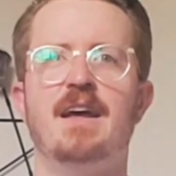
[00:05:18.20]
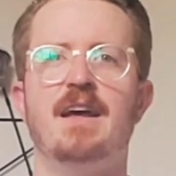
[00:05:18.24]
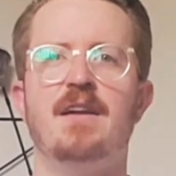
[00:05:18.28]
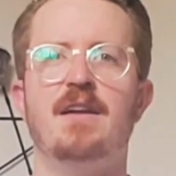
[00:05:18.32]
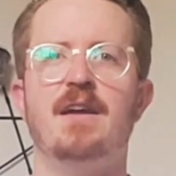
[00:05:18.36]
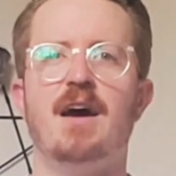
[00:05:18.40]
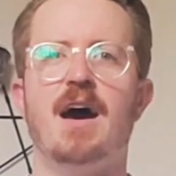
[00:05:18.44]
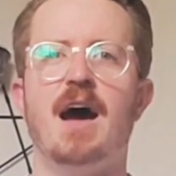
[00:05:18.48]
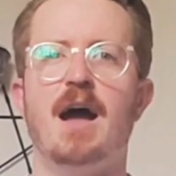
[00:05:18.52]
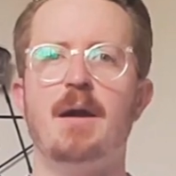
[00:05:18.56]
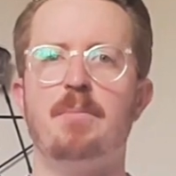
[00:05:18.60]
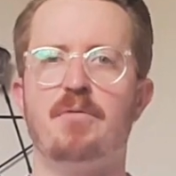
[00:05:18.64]

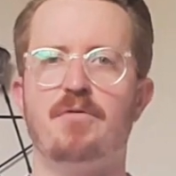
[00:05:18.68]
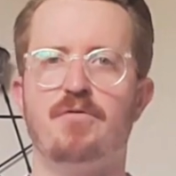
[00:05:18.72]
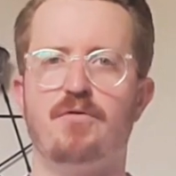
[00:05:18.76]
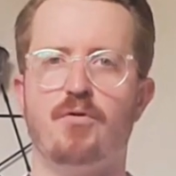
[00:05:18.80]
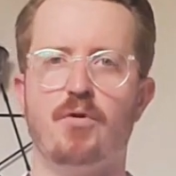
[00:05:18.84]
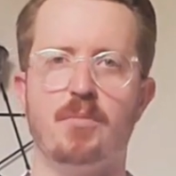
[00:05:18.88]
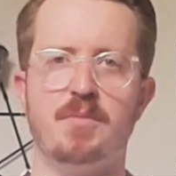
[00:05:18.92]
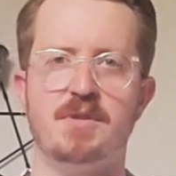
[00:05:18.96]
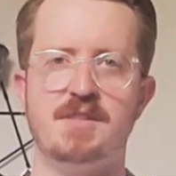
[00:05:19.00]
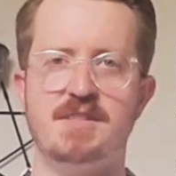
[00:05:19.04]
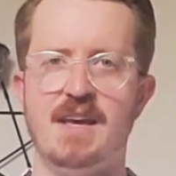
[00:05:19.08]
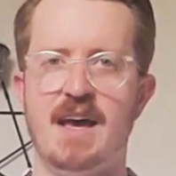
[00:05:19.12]

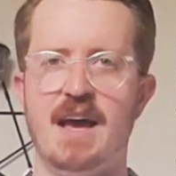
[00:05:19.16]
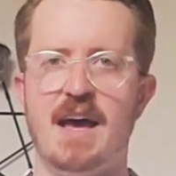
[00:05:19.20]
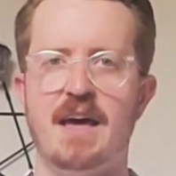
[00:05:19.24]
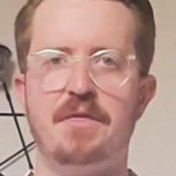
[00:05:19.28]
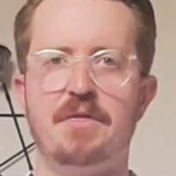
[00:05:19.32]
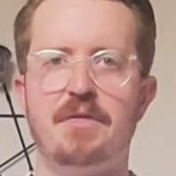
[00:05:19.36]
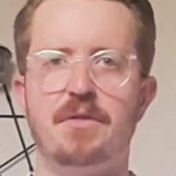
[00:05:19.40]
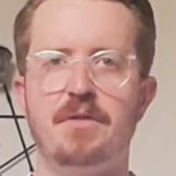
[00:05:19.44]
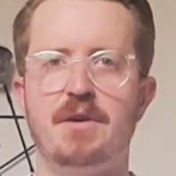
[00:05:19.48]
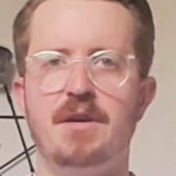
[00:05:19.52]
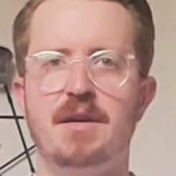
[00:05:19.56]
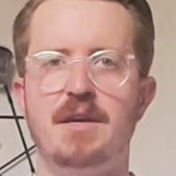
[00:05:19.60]
high-performance
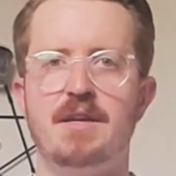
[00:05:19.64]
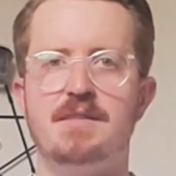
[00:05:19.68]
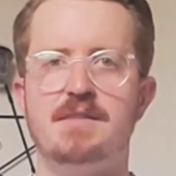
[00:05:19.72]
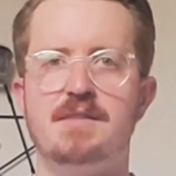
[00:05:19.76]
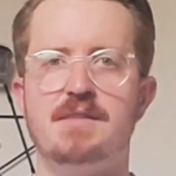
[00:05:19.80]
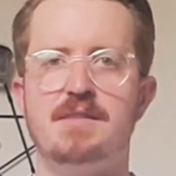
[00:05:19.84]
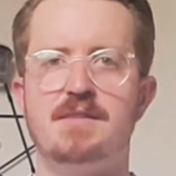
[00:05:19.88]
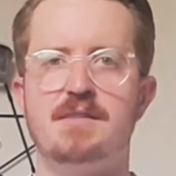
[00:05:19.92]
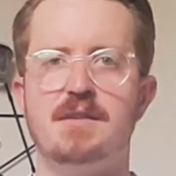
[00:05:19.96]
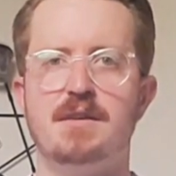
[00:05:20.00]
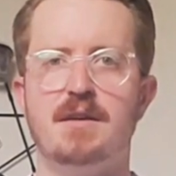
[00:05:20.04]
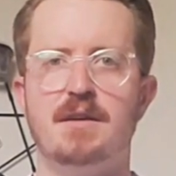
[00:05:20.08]

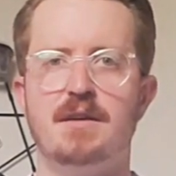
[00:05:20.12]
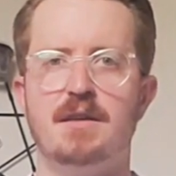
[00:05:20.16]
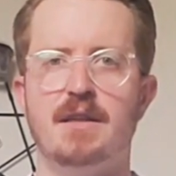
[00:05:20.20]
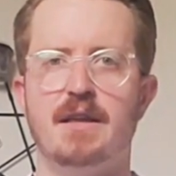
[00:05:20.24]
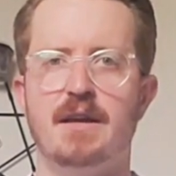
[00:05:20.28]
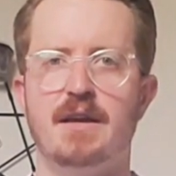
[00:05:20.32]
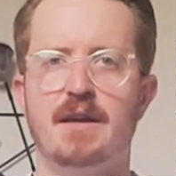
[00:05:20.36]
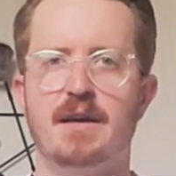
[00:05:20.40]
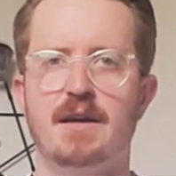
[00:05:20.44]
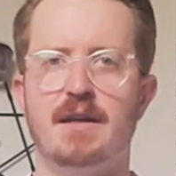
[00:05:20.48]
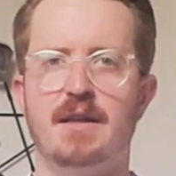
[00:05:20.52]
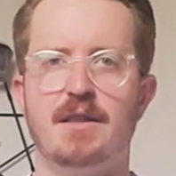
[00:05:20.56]
athletes
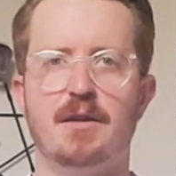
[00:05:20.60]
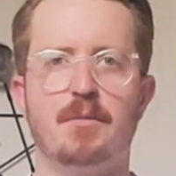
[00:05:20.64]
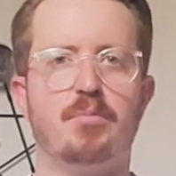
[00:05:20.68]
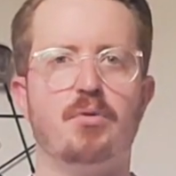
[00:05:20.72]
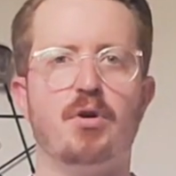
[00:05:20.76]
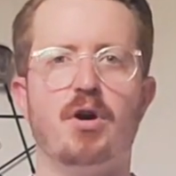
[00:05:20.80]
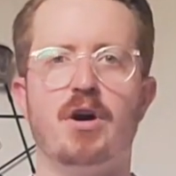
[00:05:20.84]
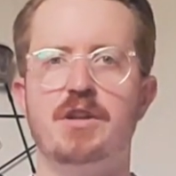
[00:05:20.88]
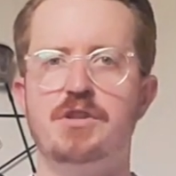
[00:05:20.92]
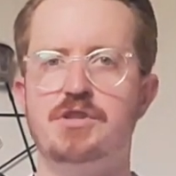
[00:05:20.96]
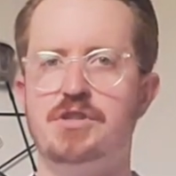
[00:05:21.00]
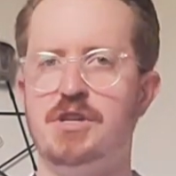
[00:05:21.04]
like
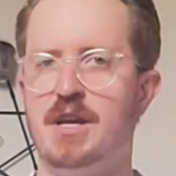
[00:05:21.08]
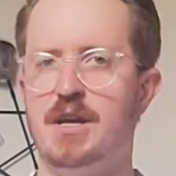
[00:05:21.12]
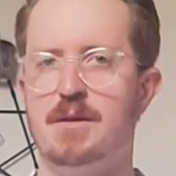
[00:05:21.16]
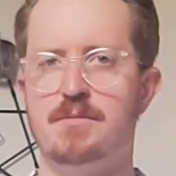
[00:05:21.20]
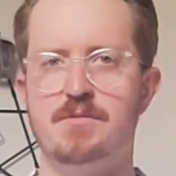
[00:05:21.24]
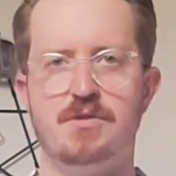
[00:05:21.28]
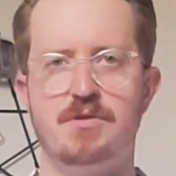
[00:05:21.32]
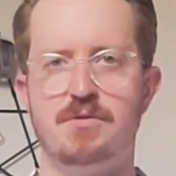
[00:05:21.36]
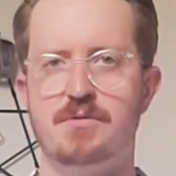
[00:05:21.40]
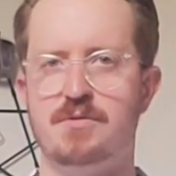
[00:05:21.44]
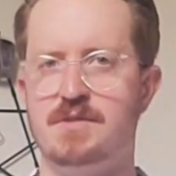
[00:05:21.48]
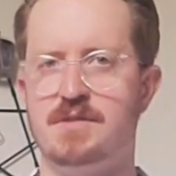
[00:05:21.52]
LeBron James,
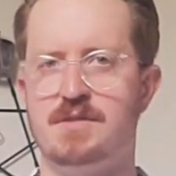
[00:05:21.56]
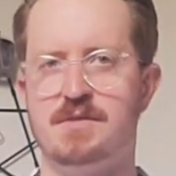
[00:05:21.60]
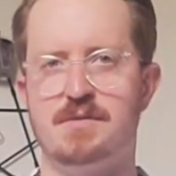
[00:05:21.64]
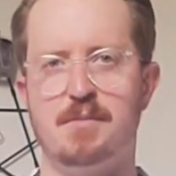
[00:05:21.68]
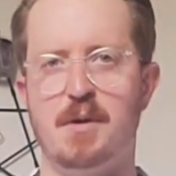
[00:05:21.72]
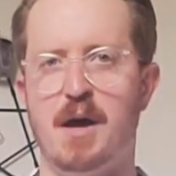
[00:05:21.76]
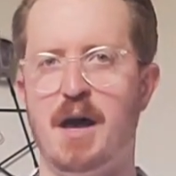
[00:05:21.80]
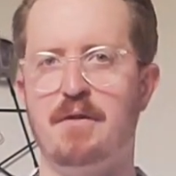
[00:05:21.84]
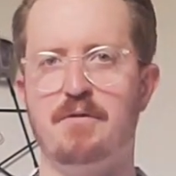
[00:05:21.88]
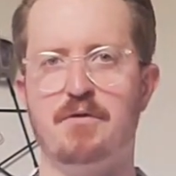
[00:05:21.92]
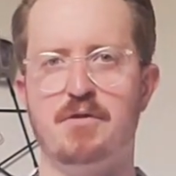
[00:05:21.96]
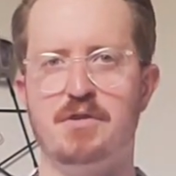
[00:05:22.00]
who's
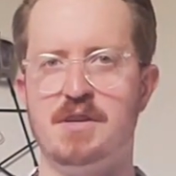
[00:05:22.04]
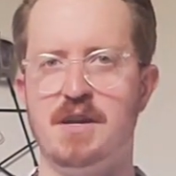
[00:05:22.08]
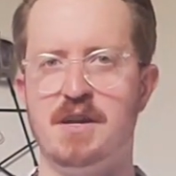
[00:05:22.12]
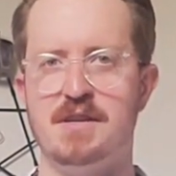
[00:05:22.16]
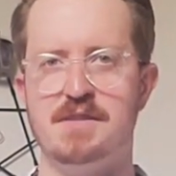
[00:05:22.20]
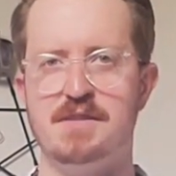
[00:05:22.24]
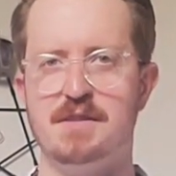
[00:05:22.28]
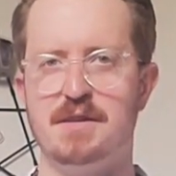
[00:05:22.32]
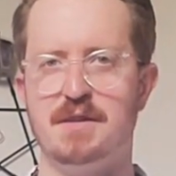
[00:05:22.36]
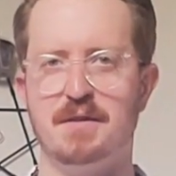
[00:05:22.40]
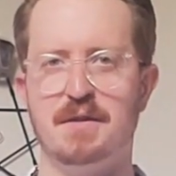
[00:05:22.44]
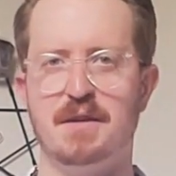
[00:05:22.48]

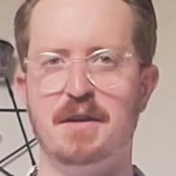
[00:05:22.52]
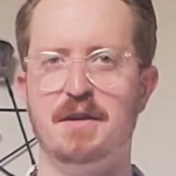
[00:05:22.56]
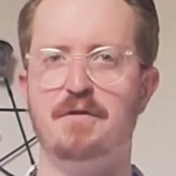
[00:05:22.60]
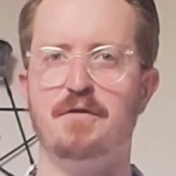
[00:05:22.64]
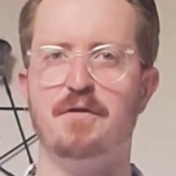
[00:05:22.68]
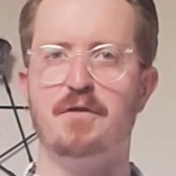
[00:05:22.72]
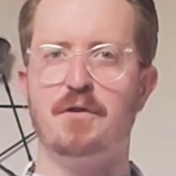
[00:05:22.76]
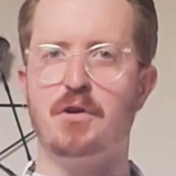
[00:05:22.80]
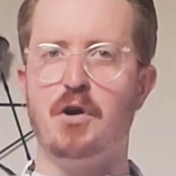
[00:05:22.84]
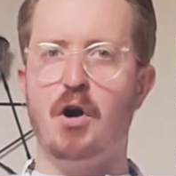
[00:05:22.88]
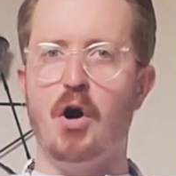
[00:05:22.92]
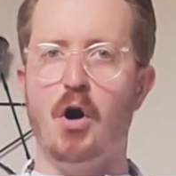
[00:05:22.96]
advertising like
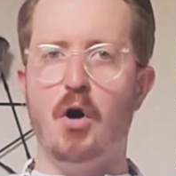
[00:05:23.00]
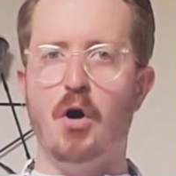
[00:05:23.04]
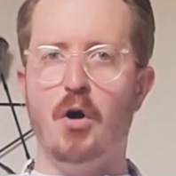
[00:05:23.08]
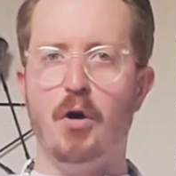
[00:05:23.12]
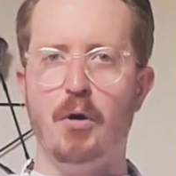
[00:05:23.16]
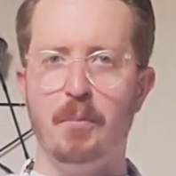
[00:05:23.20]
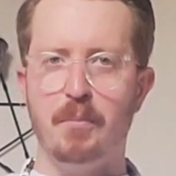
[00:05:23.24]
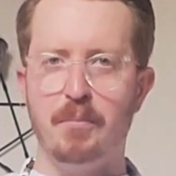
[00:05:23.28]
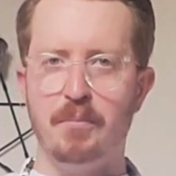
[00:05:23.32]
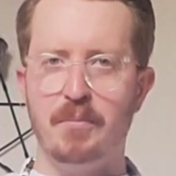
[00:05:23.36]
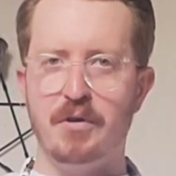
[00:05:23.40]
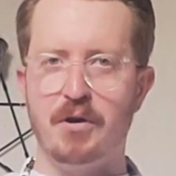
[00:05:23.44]
for
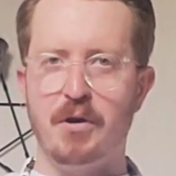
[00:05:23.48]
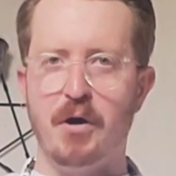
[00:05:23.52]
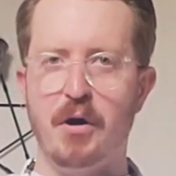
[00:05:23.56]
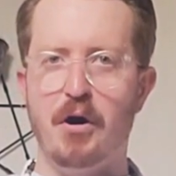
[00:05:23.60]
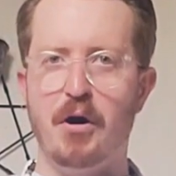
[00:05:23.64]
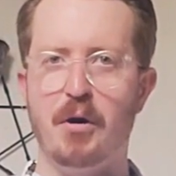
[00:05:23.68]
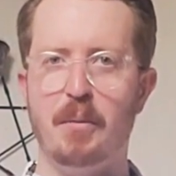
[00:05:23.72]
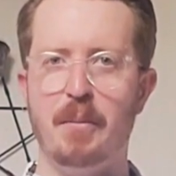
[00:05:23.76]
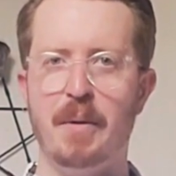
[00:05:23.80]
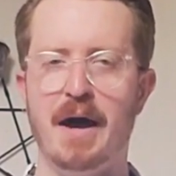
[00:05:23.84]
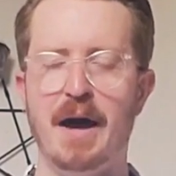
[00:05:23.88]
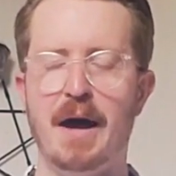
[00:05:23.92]
Calm, the
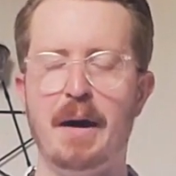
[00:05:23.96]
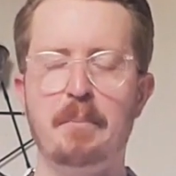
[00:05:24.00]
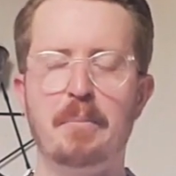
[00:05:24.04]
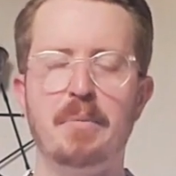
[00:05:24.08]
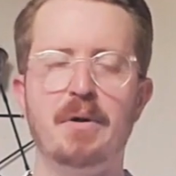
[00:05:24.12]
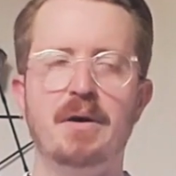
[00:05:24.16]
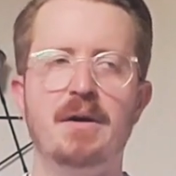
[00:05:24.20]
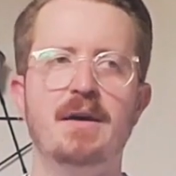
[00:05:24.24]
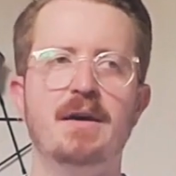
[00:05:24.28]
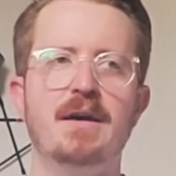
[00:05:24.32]
Calm app.